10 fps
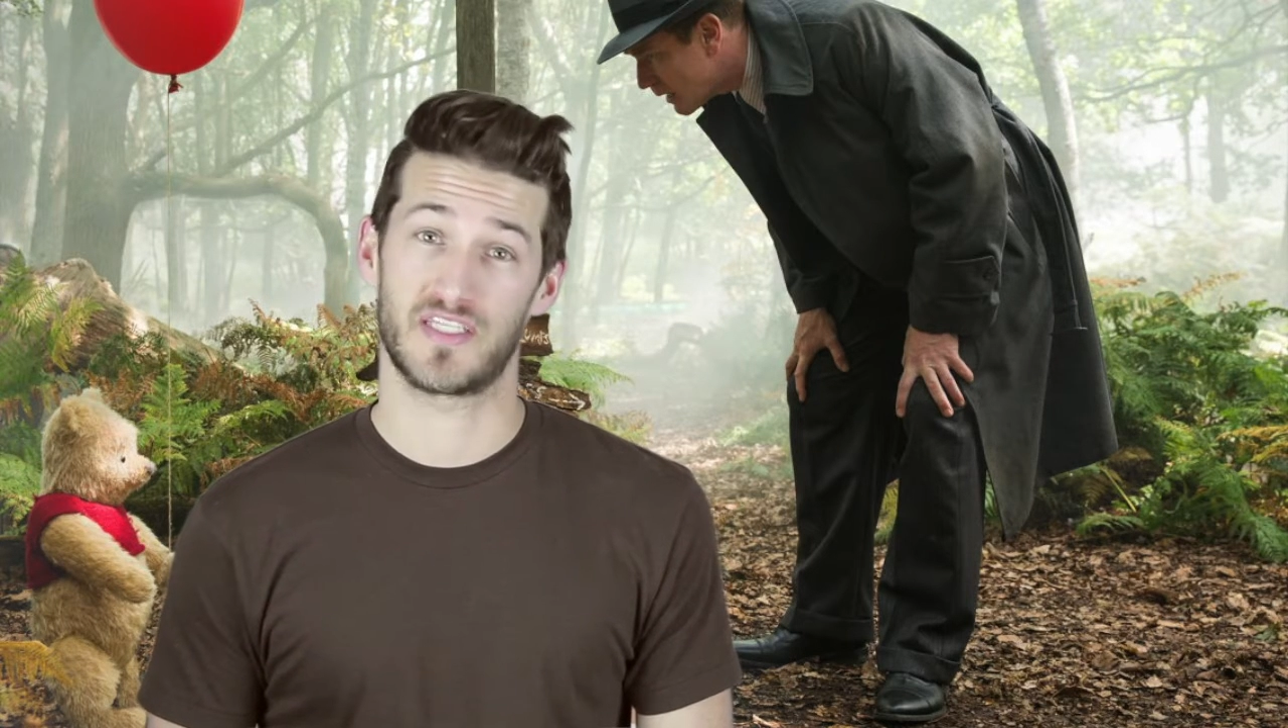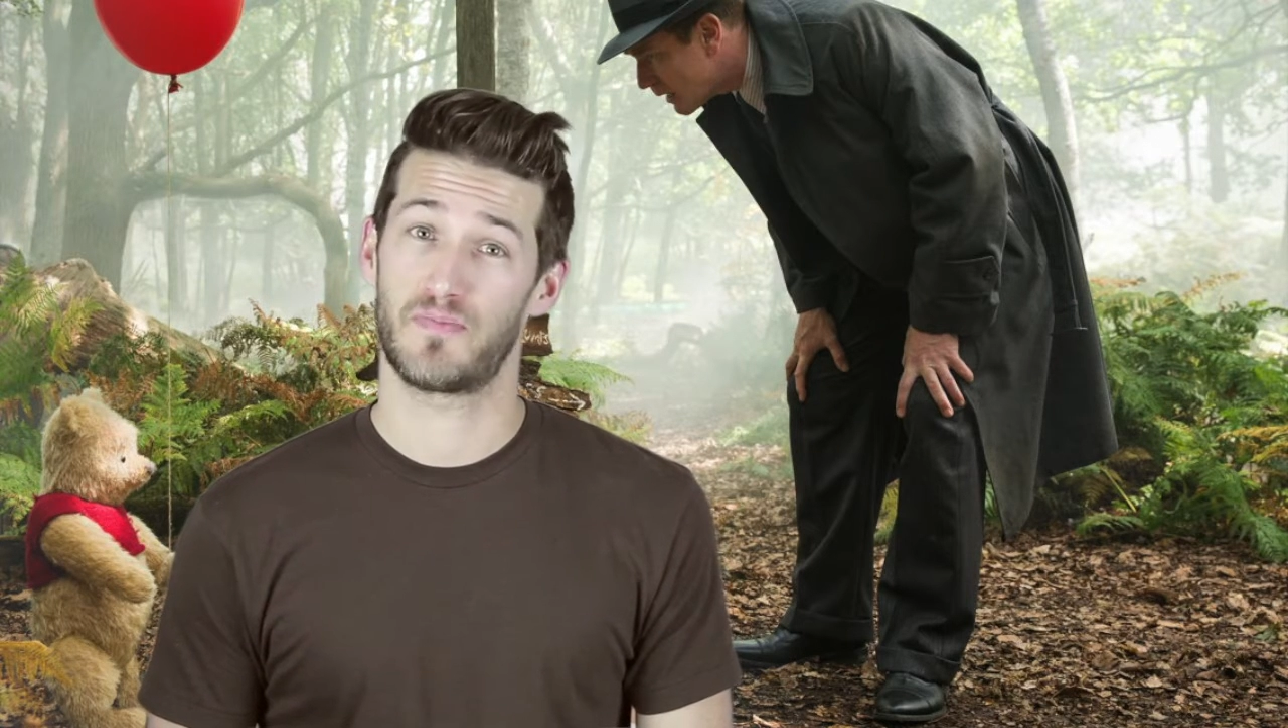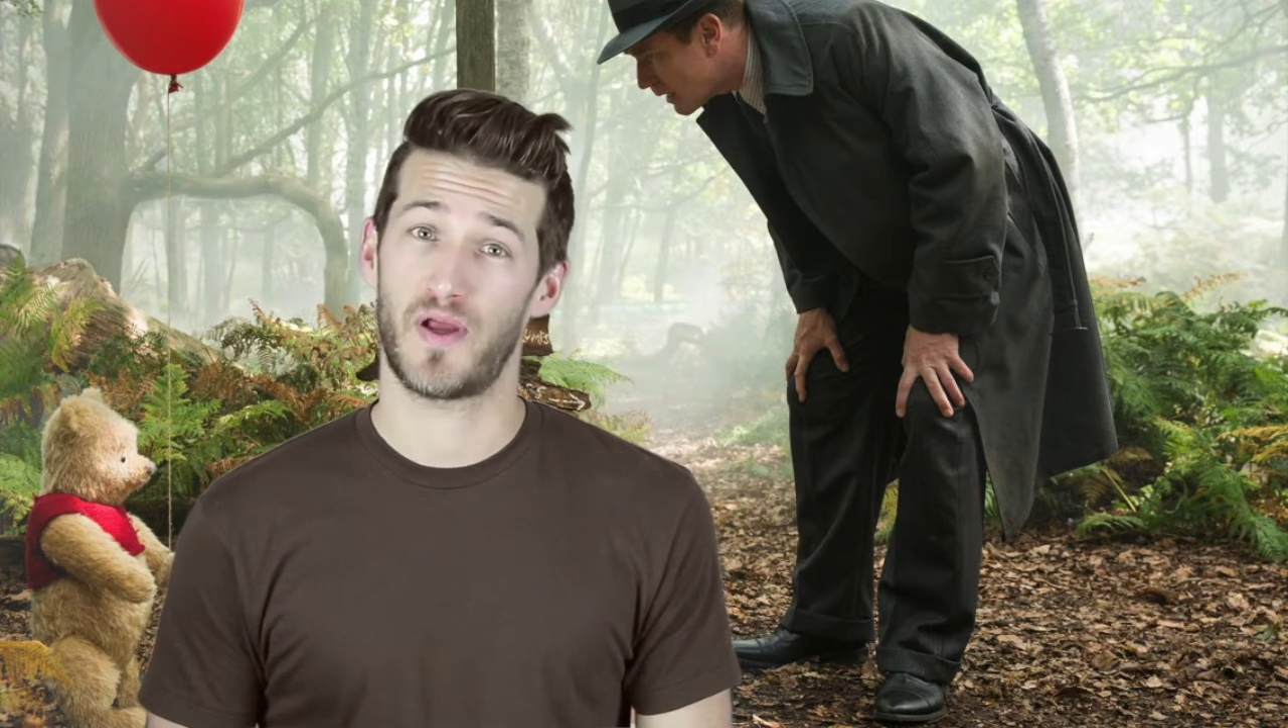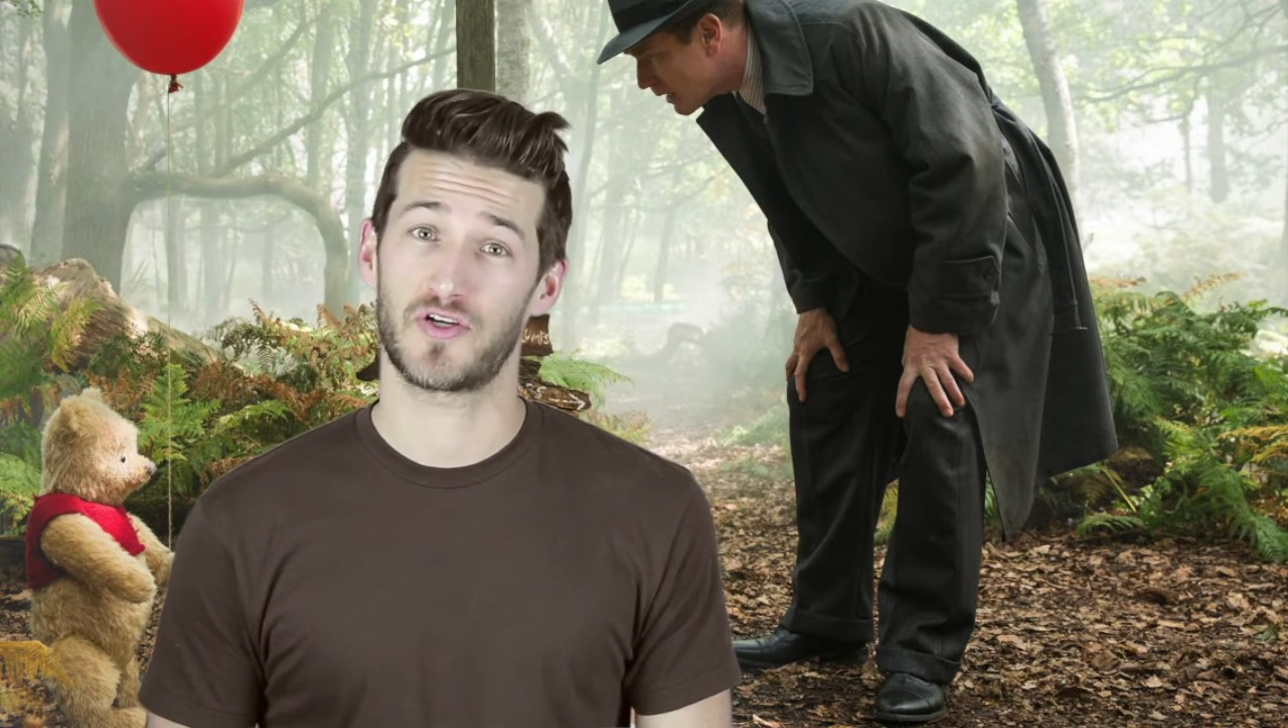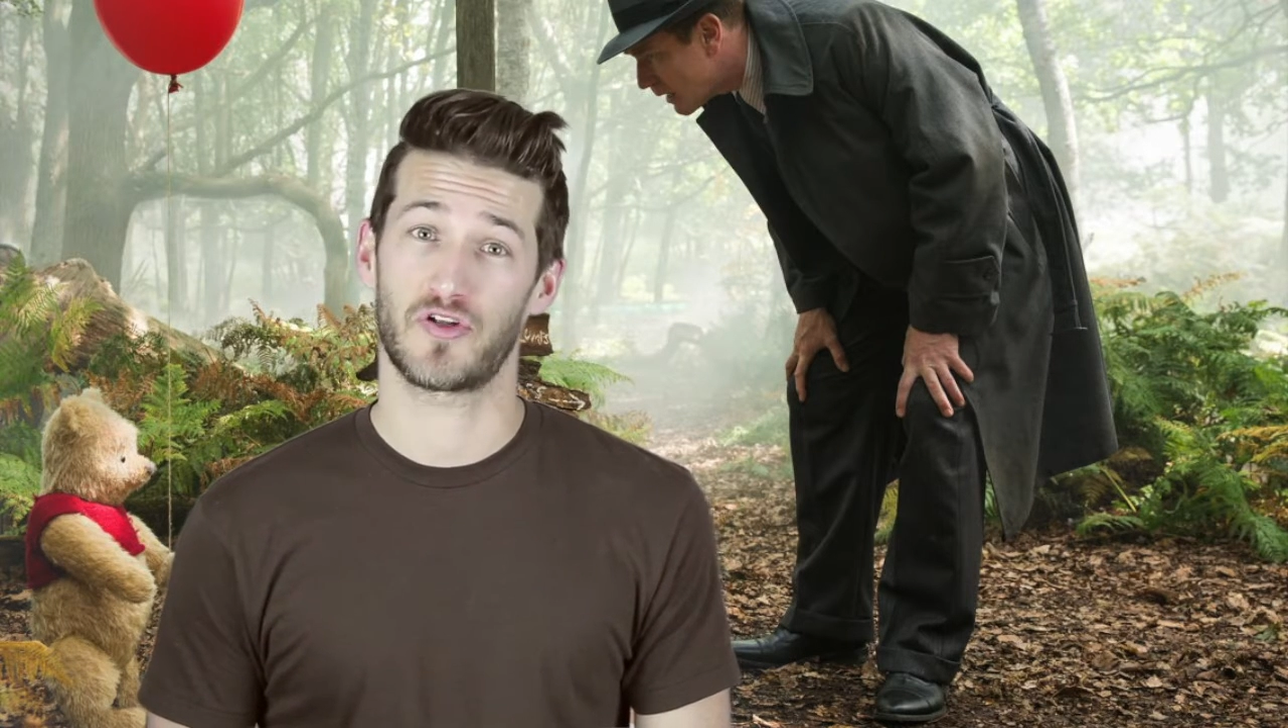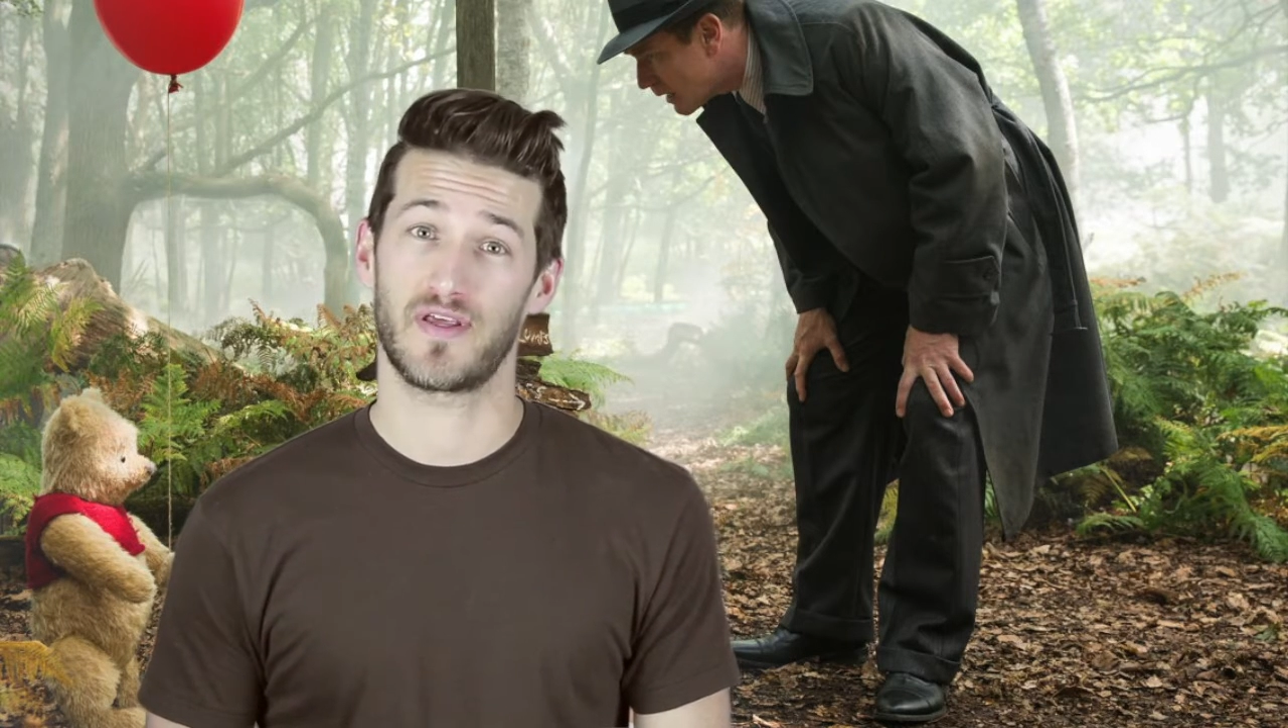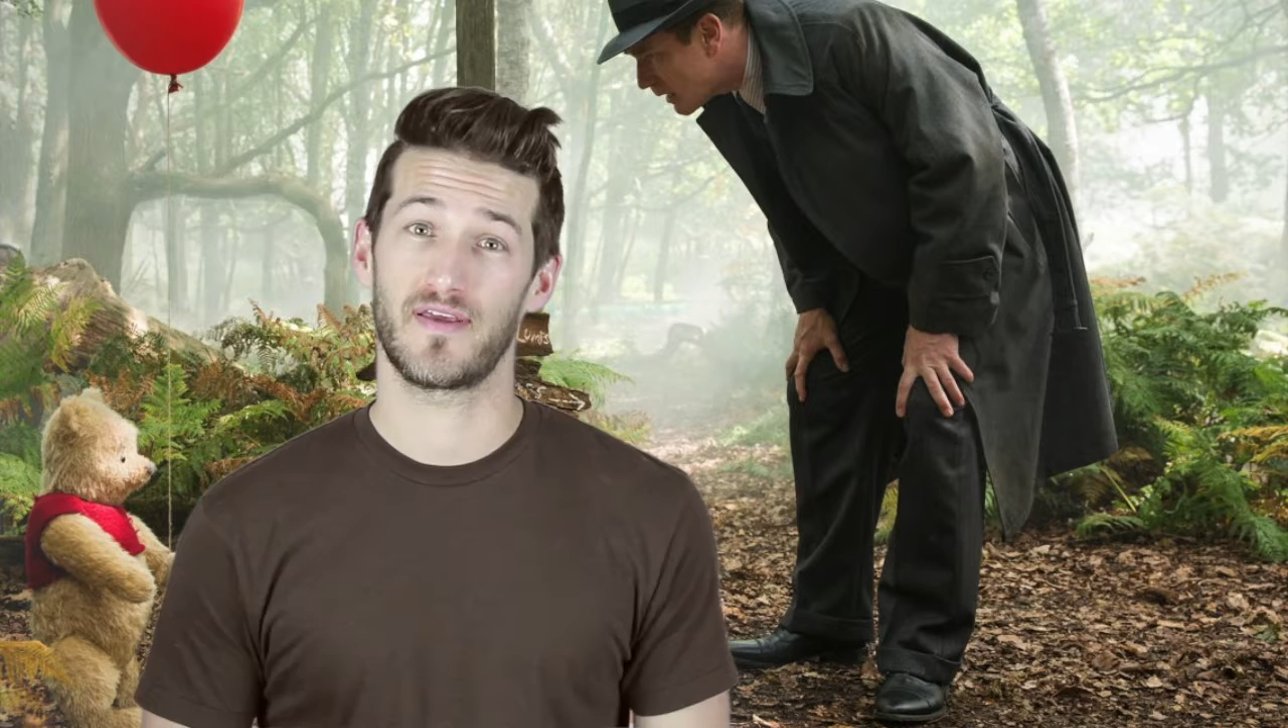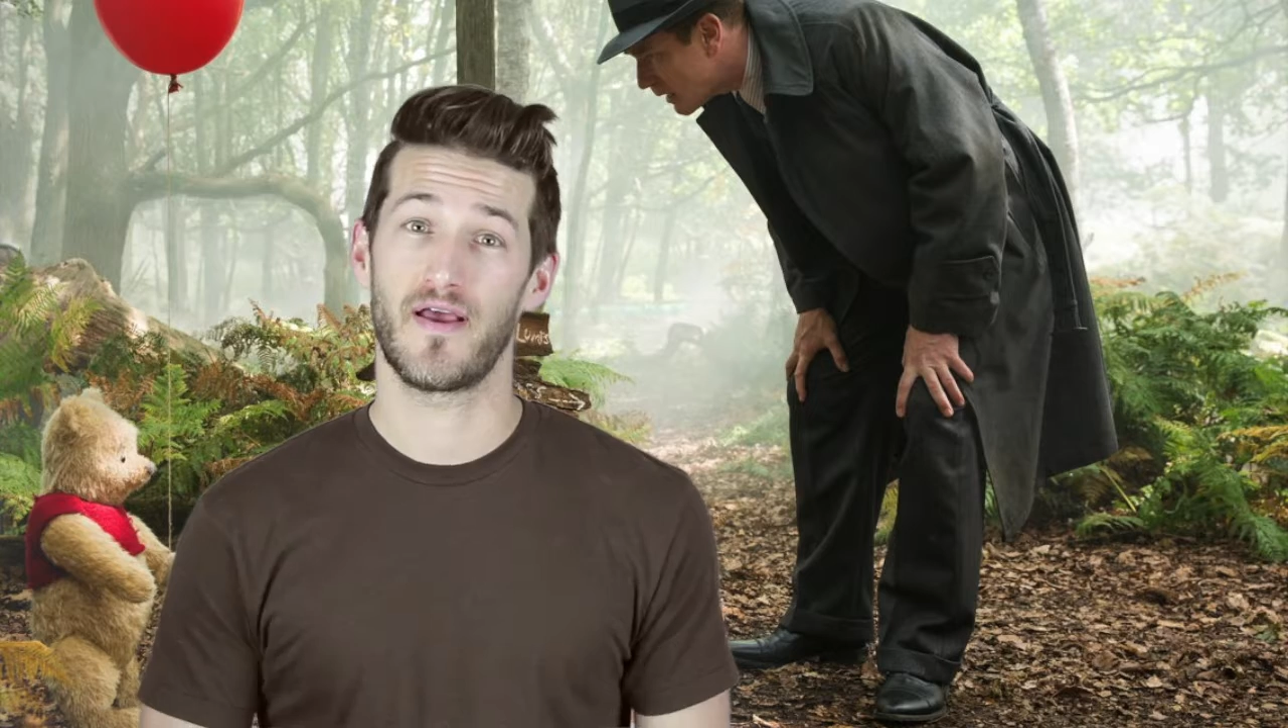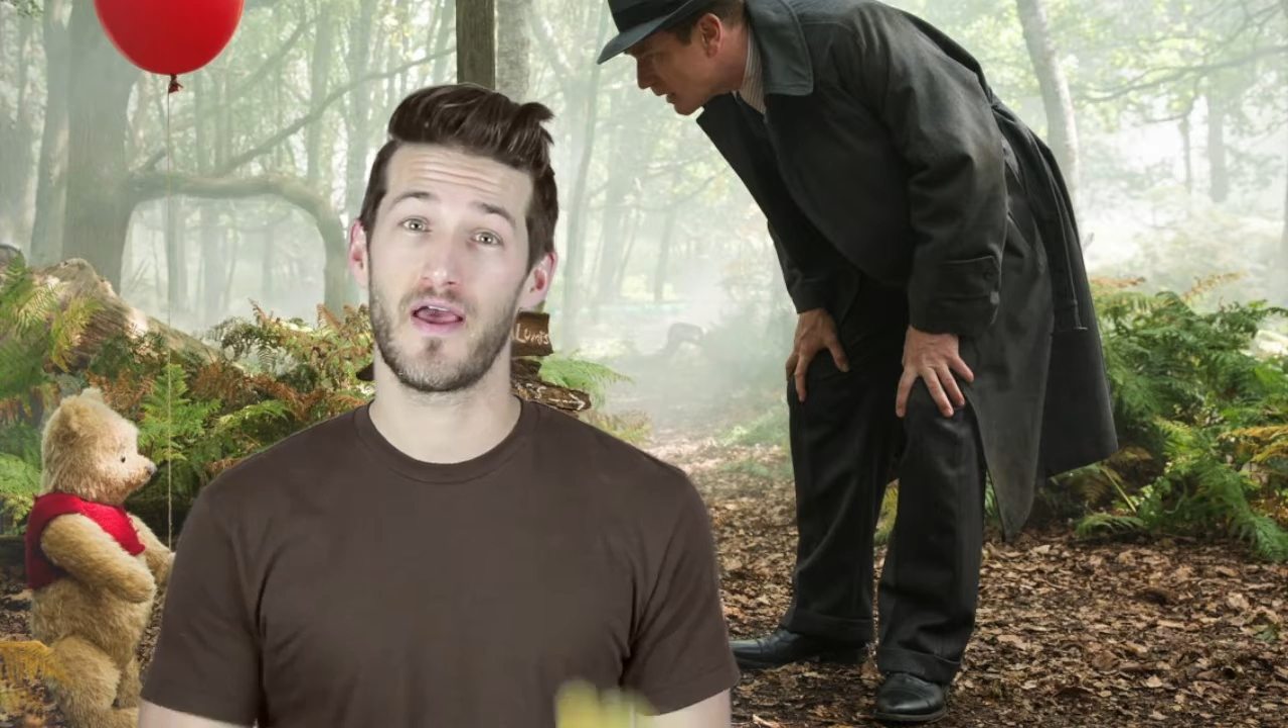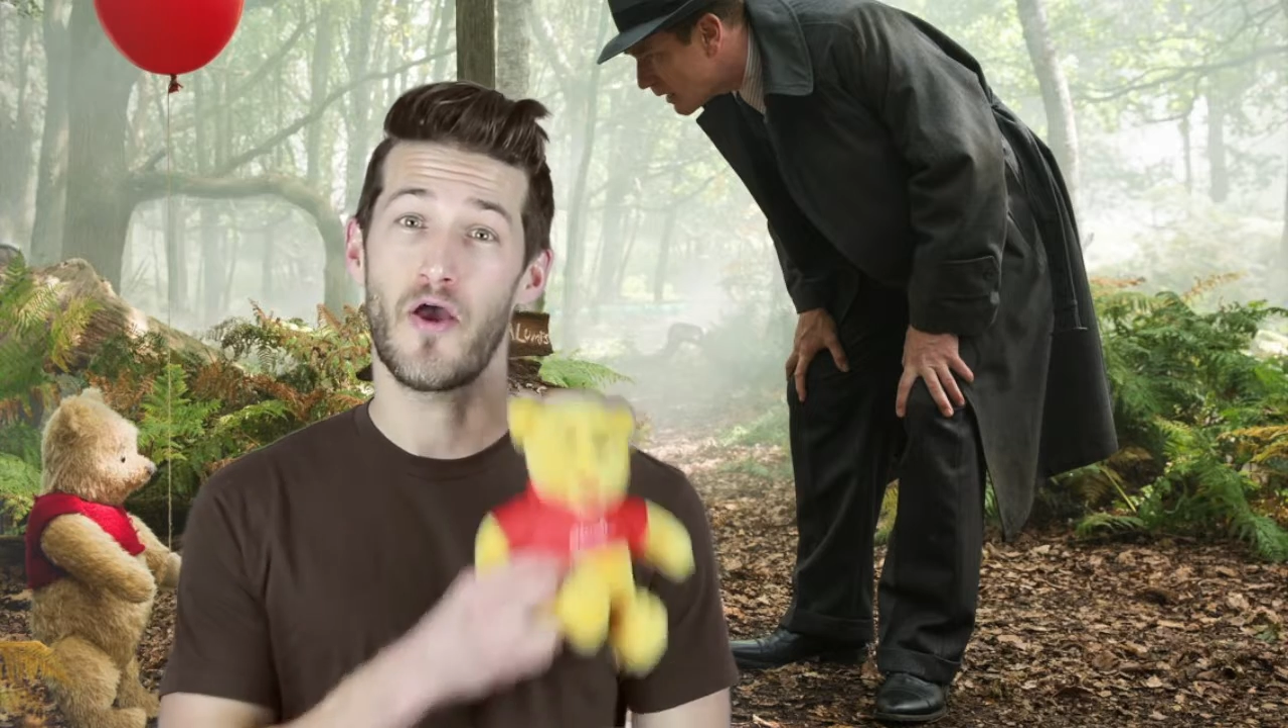
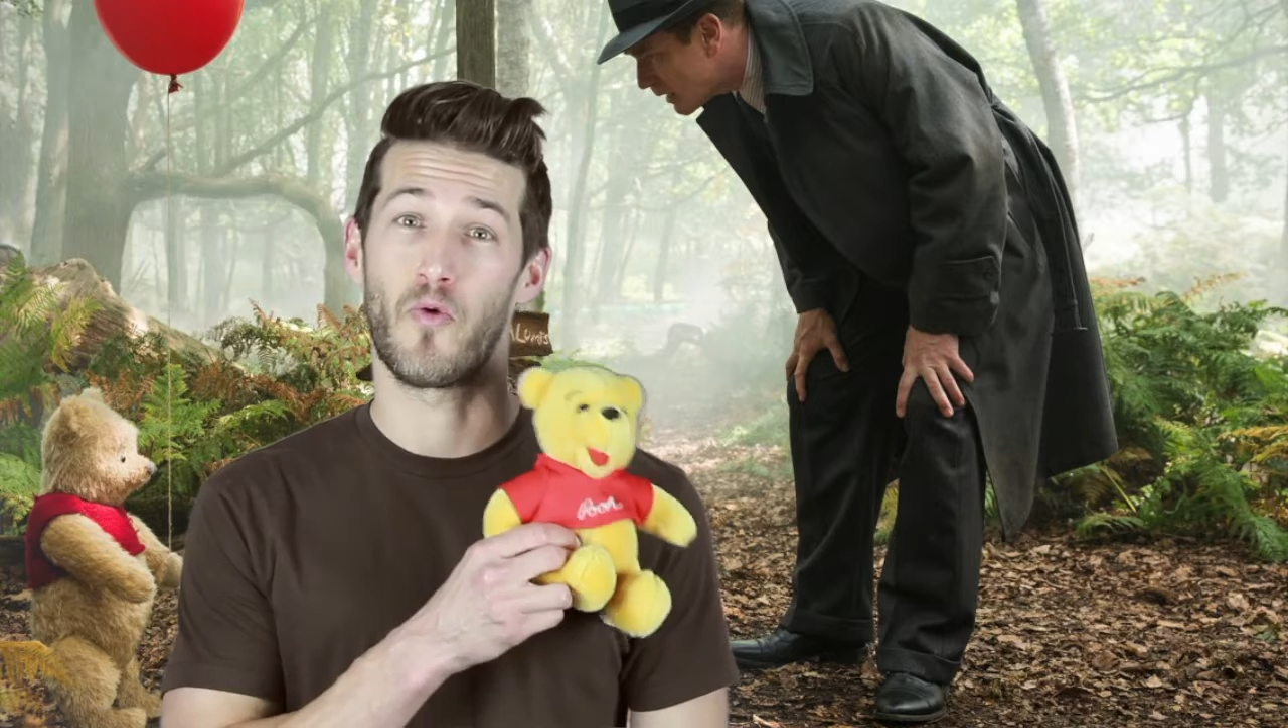especially